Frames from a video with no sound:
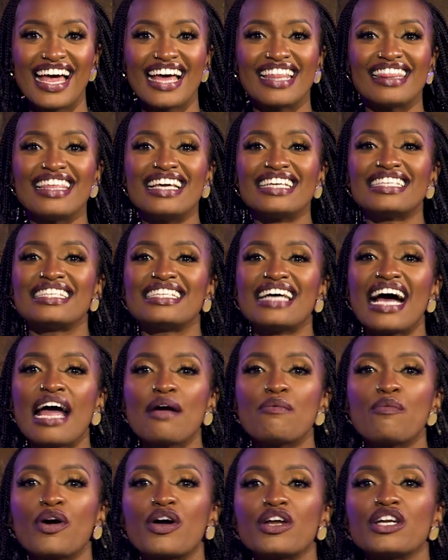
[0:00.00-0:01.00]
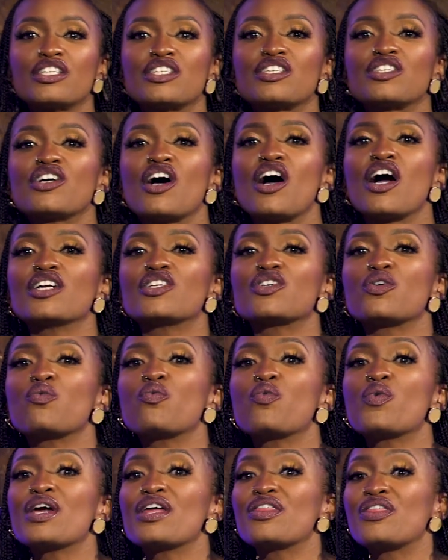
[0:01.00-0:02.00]
This time, we're going to start
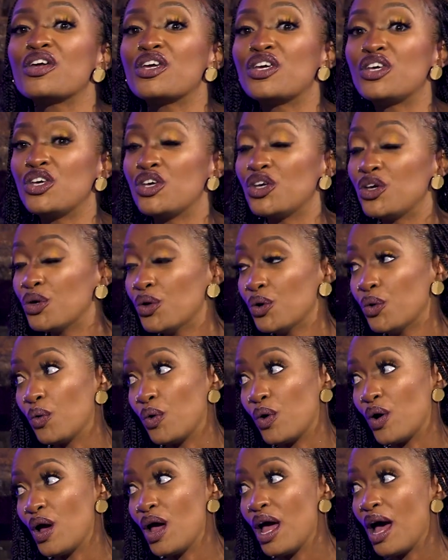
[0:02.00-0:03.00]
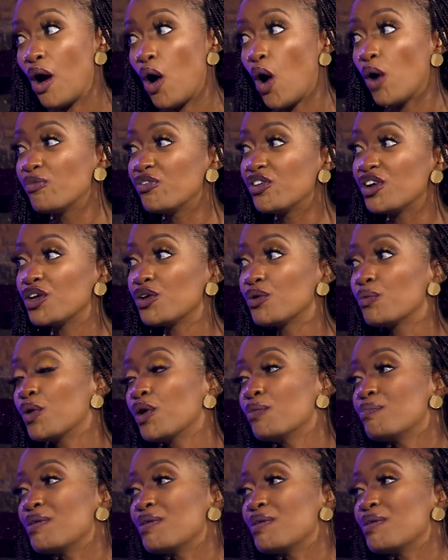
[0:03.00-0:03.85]
with you. Hopefully, you will